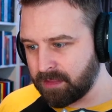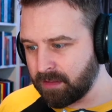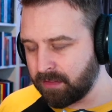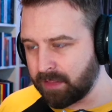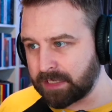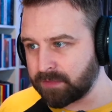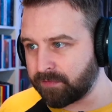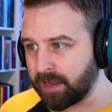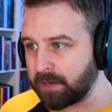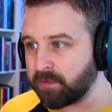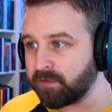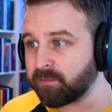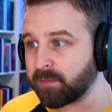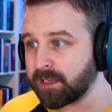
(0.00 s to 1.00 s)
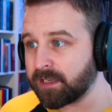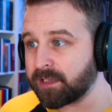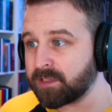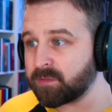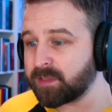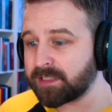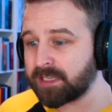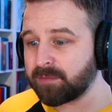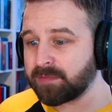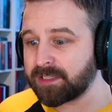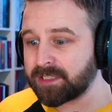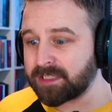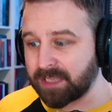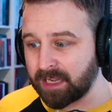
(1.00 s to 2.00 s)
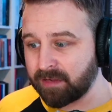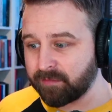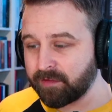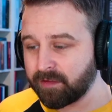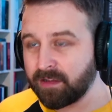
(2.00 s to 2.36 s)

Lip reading: that's fine with me. Gives me time to save,